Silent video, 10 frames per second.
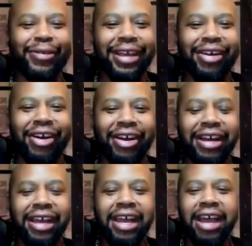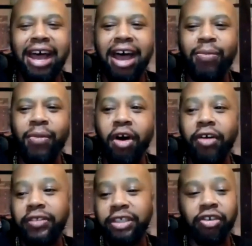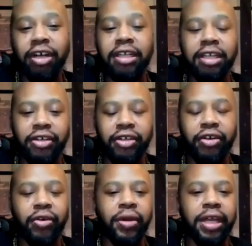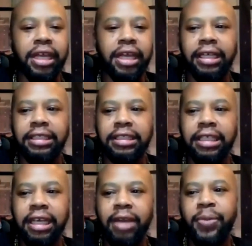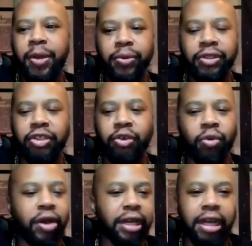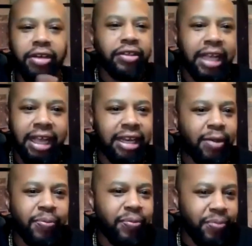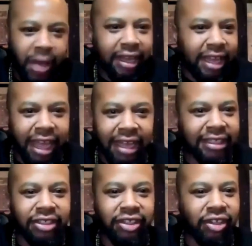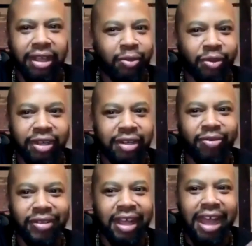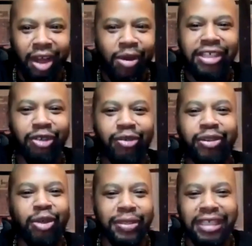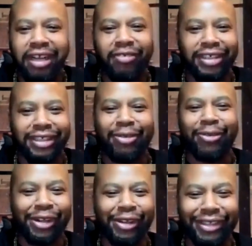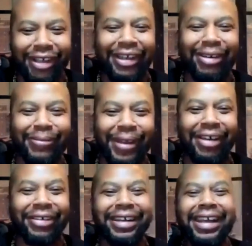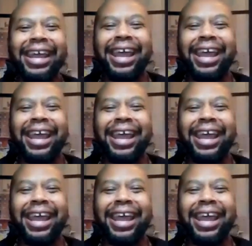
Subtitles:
we are often struggling to do is get people to, one, understand that podcasts, like I watch YouTube and television. What are you talking about?